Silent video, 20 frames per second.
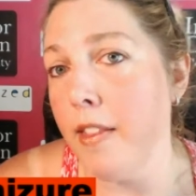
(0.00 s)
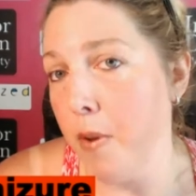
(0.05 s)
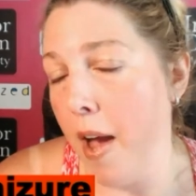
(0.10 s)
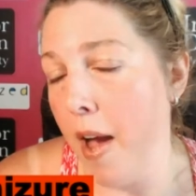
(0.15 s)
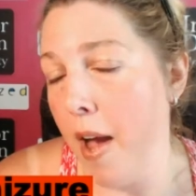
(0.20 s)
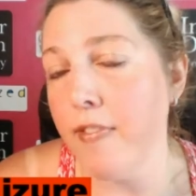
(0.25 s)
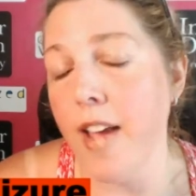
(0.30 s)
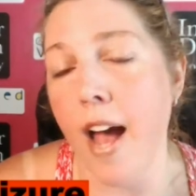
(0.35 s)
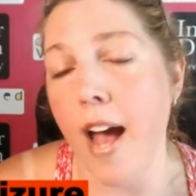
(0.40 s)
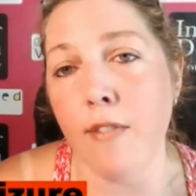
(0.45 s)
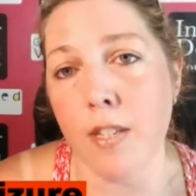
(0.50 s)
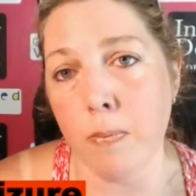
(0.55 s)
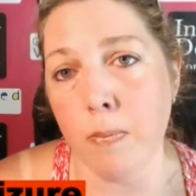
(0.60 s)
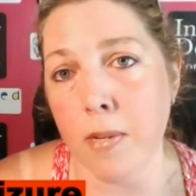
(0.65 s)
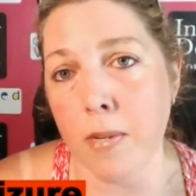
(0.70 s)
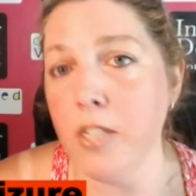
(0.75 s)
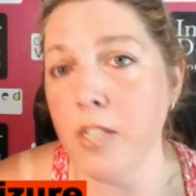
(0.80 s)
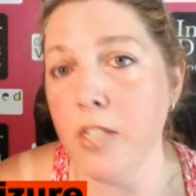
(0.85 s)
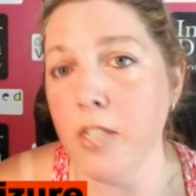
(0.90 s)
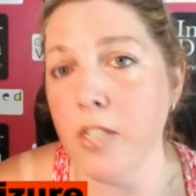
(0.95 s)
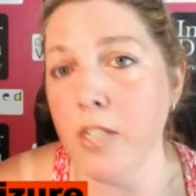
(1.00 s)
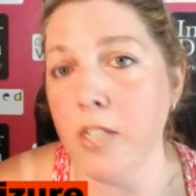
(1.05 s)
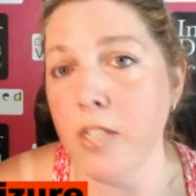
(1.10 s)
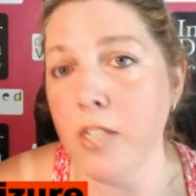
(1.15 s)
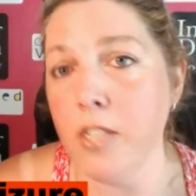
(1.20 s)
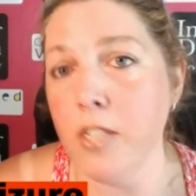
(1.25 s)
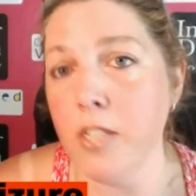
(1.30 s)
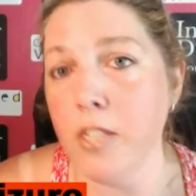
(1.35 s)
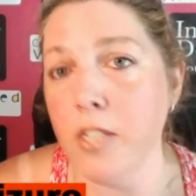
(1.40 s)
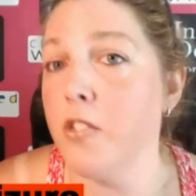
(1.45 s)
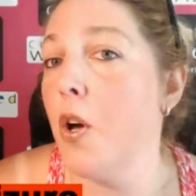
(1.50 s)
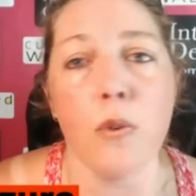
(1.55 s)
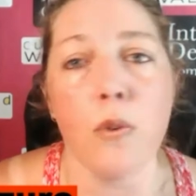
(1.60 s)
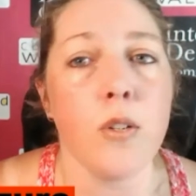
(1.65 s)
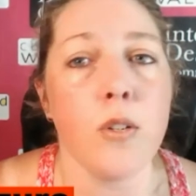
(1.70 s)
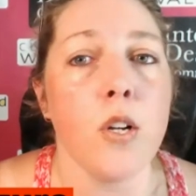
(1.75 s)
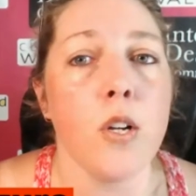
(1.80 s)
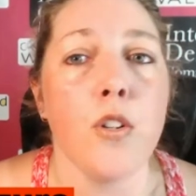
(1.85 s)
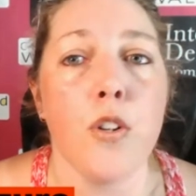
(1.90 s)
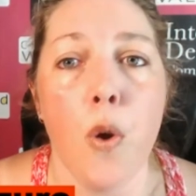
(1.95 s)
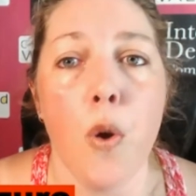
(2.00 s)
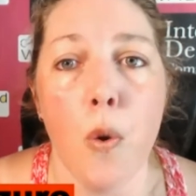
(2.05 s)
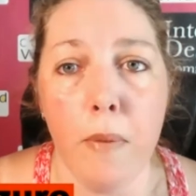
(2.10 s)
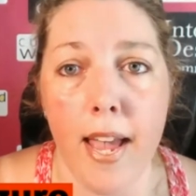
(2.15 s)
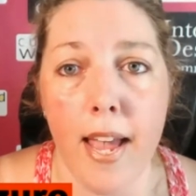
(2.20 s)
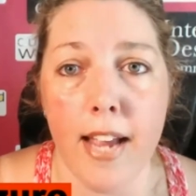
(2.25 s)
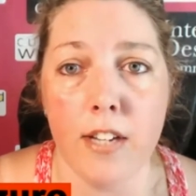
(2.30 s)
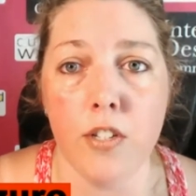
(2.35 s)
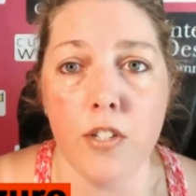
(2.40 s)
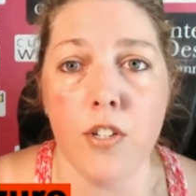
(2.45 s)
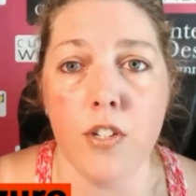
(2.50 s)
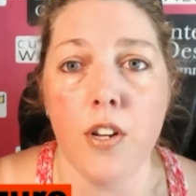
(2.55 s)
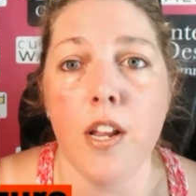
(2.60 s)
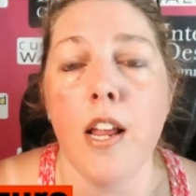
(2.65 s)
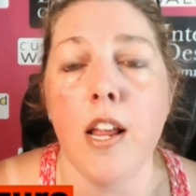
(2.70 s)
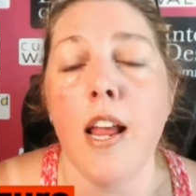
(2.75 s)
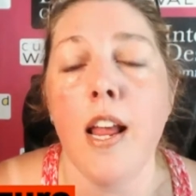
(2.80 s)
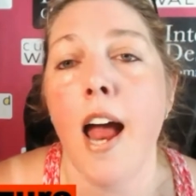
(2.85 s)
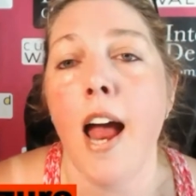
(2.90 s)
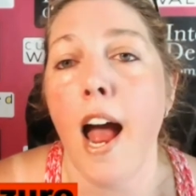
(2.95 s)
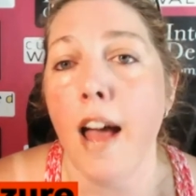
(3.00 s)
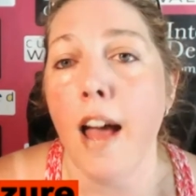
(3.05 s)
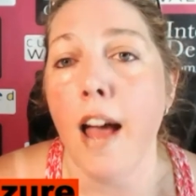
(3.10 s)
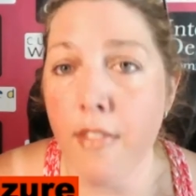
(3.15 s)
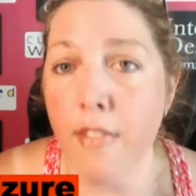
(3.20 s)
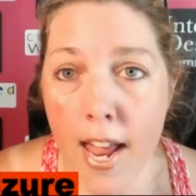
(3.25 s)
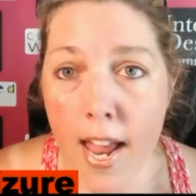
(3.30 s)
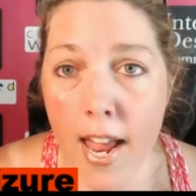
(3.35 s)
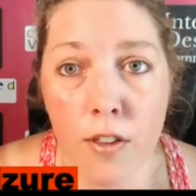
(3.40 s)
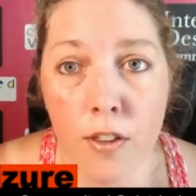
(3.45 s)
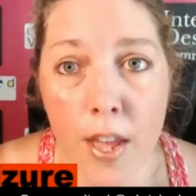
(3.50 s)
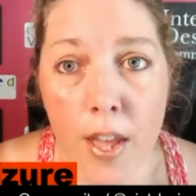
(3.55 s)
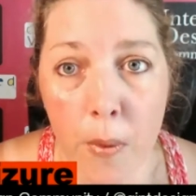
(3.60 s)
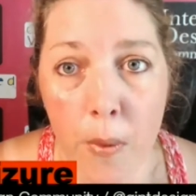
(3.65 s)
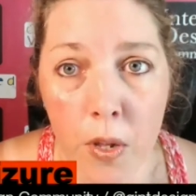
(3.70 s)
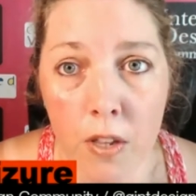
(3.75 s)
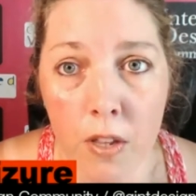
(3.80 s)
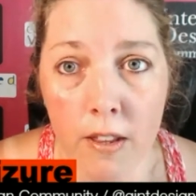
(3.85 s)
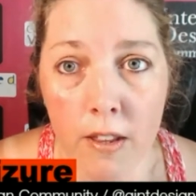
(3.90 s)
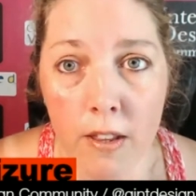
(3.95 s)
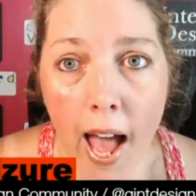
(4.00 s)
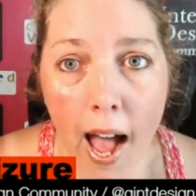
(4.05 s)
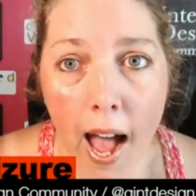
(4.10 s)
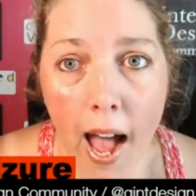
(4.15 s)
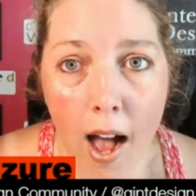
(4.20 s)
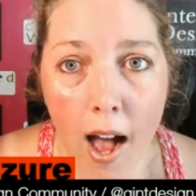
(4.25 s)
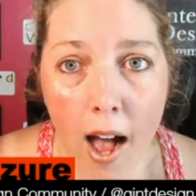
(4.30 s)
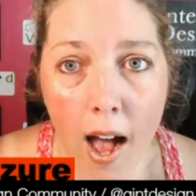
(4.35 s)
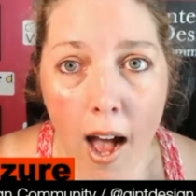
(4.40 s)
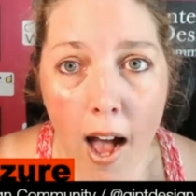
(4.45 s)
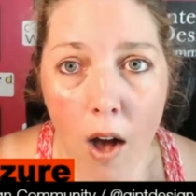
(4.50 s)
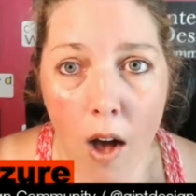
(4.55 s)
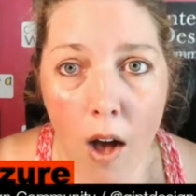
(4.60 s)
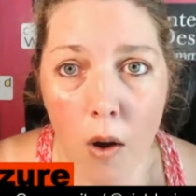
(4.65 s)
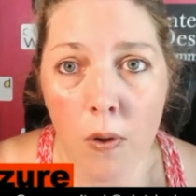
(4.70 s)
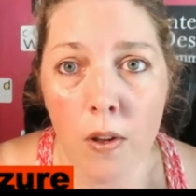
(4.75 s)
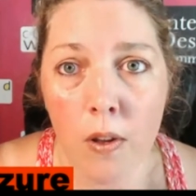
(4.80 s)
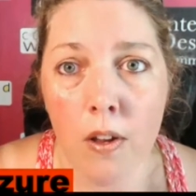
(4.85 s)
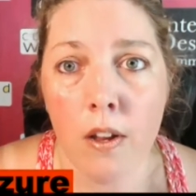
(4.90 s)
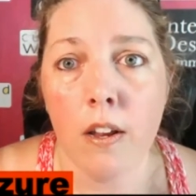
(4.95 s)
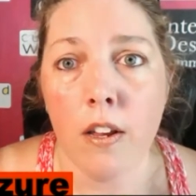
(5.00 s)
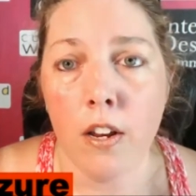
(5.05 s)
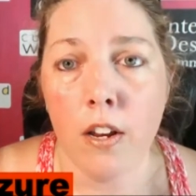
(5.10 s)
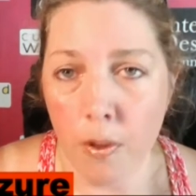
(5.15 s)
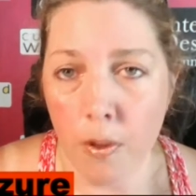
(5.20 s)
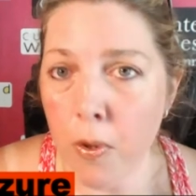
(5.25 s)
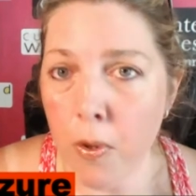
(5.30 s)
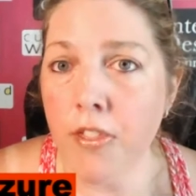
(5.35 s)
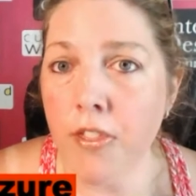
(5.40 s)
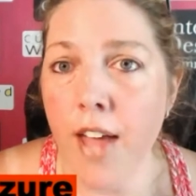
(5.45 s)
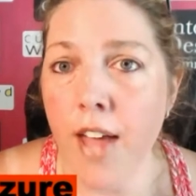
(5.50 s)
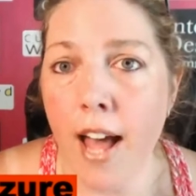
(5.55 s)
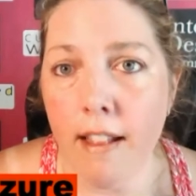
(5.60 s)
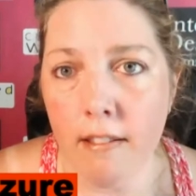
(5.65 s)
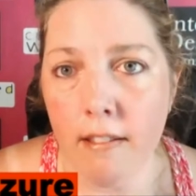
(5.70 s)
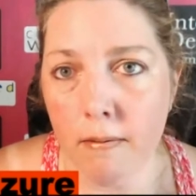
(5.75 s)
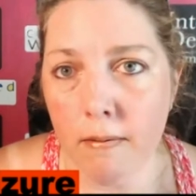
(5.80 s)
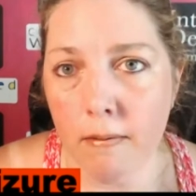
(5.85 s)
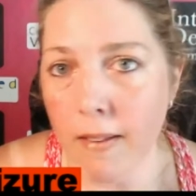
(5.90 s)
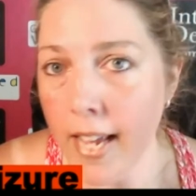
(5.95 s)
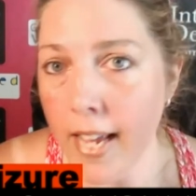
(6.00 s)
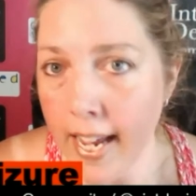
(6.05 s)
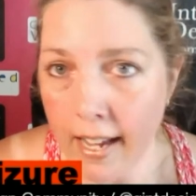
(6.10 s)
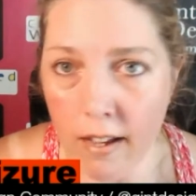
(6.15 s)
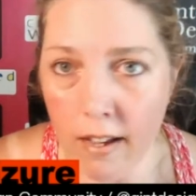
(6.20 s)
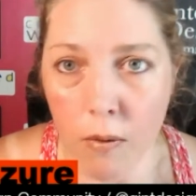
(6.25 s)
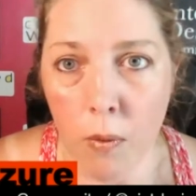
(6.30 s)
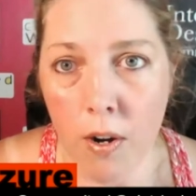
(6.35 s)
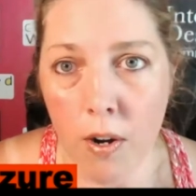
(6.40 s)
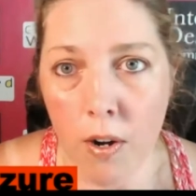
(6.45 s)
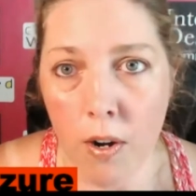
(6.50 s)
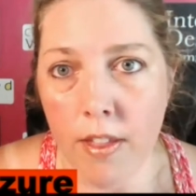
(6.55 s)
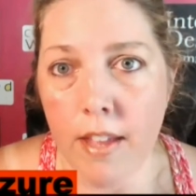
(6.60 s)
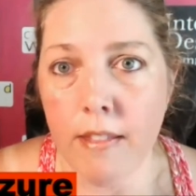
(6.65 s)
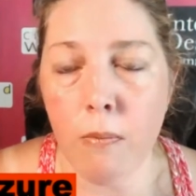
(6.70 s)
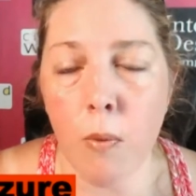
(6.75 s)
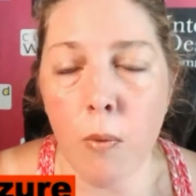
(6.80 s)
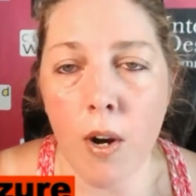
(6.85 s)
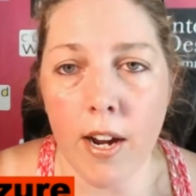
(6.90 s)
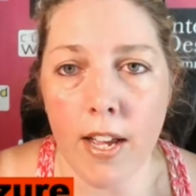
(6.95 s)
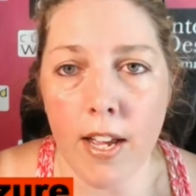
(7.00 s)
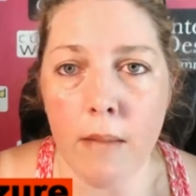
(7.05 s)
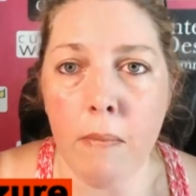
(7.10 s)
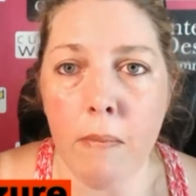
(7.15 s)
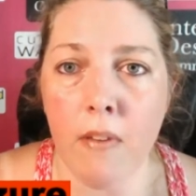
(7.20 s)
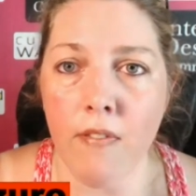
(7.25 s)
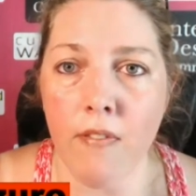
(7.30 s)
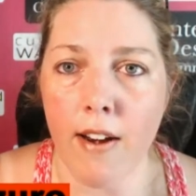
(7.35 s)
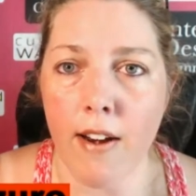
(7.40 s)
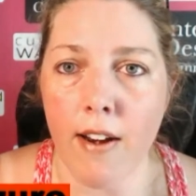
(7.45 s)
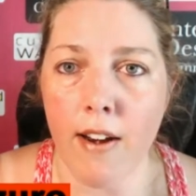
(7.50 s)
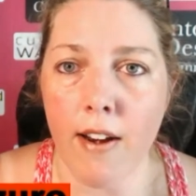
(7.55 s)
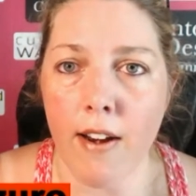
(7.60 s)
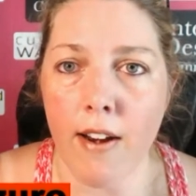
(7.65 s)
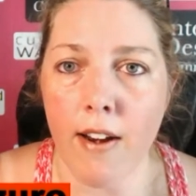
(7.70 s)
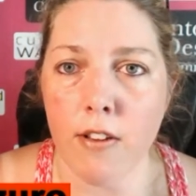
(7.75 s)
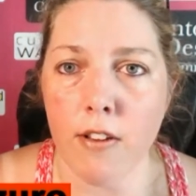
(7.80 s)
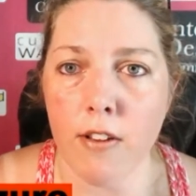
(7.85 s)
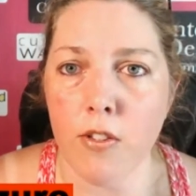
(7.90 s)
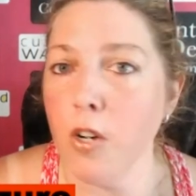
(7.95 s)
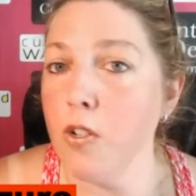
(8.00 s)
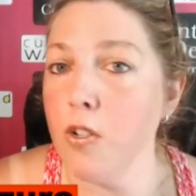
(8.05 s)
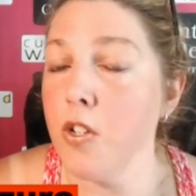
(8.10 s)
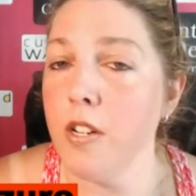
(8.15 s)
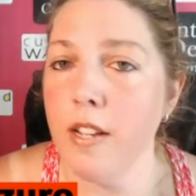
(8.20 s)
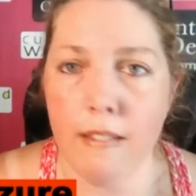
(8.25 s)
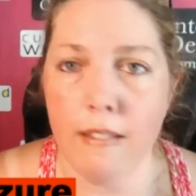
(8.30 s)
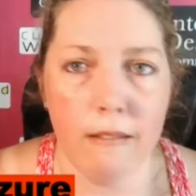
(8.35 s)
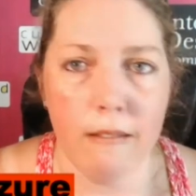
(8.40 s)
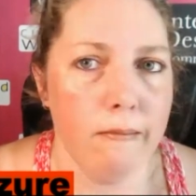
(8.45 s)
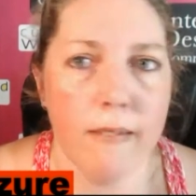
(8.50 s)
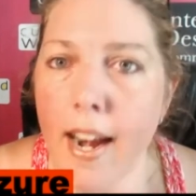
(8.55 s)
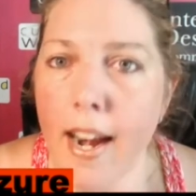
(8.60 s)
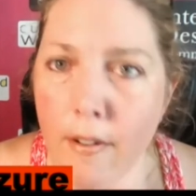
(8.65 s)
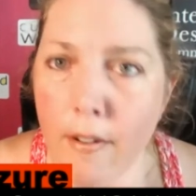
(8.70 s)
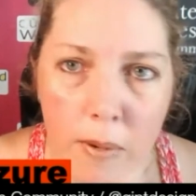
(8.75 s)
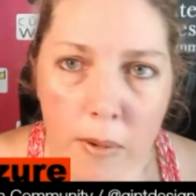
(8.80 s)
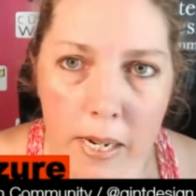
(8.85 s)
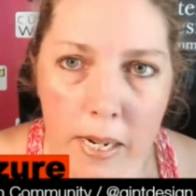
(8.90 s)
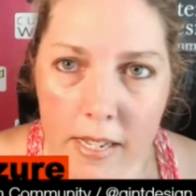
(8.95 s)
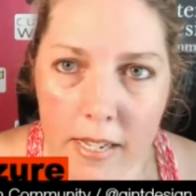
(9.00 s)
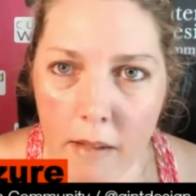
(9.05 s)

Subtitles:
to have this piece of code that goes onto your homepage, and then they will allow, they'll put that link where it can be found in search. Not everybody,